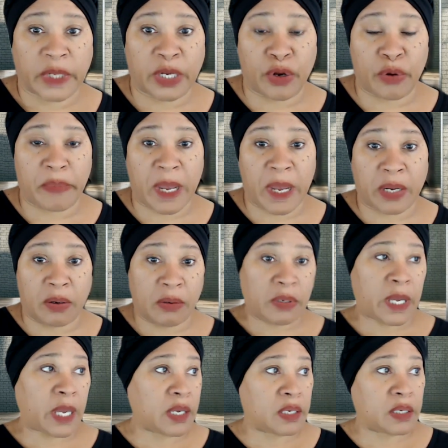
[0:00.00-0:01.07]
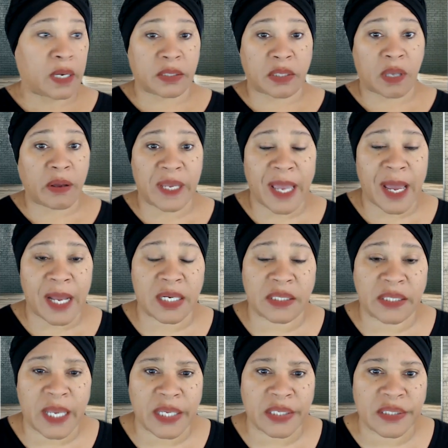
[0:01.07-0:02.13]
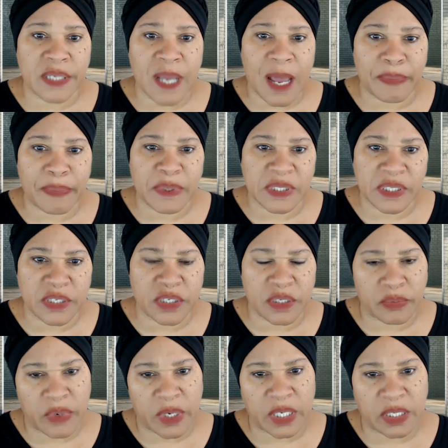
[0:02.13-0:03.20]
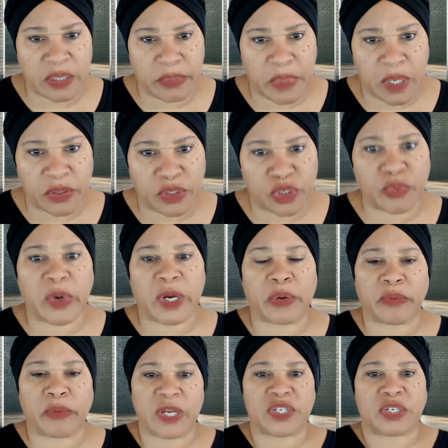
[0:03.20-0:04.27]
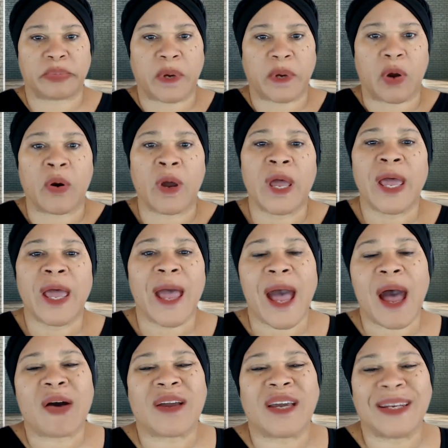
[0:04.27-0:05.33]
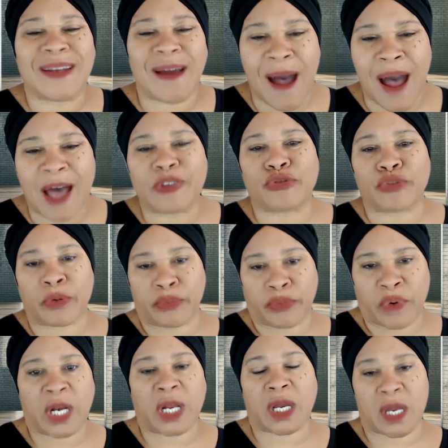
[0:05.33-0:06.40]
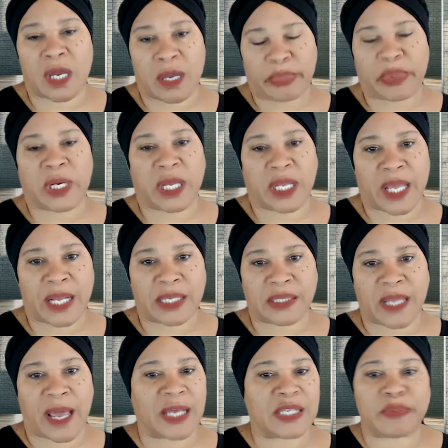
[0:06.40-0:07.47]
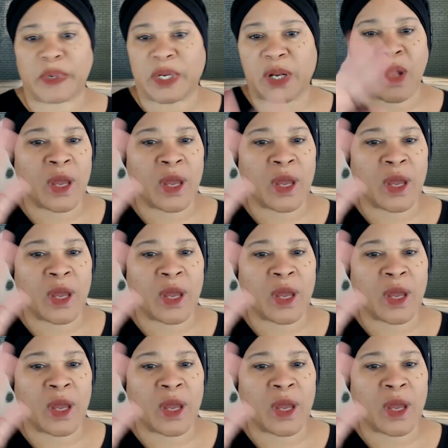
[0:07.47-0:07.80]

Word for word: in her mind okay because all he had to say is top position running jabot you want to run jabot how could Audra run a company of that size? But